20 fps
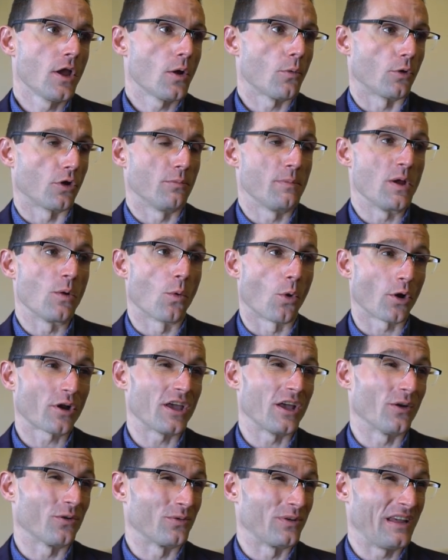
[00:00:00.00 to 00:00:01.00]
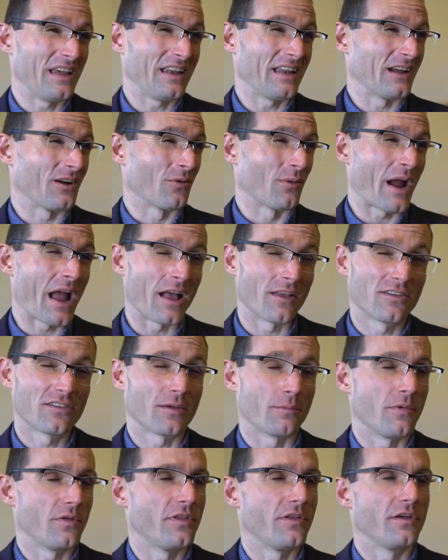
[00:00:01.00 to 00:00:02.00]
We're going to be working on getting around
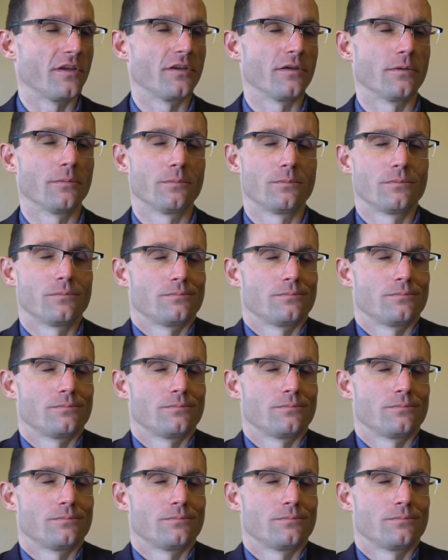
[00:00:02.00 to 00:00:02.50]
some of the,